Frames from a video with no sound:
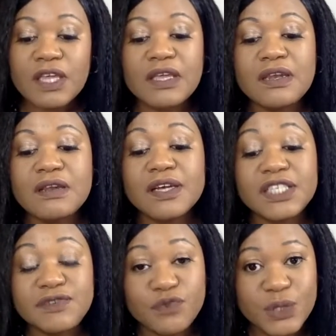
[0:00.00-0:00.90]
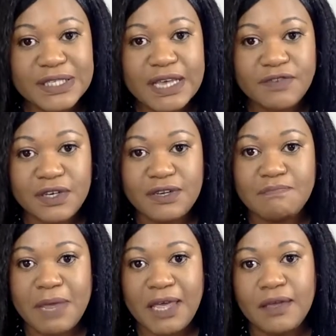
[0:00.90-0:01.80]
In 1947
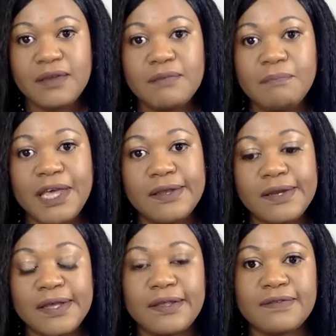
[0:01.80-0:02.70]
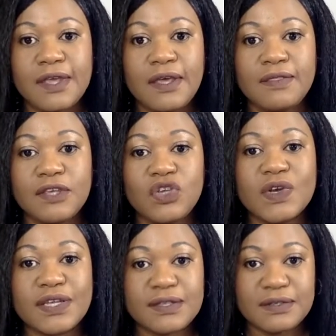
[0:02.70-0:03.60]
in Maine. Maine is in the
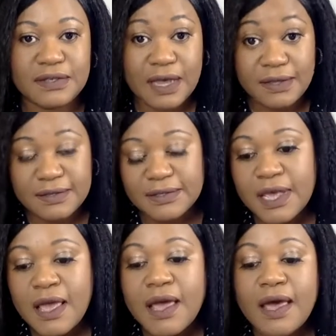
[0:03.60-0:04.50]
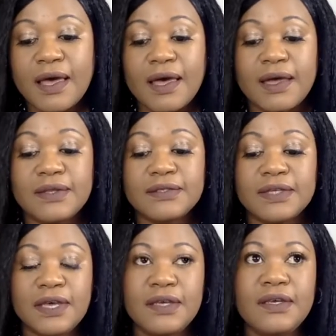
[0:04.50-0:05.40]
United States and
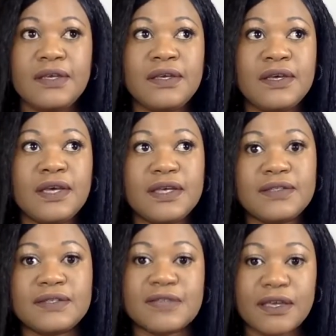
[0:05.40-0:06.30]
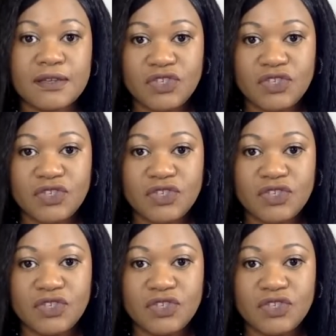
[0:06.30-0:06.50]
he is the second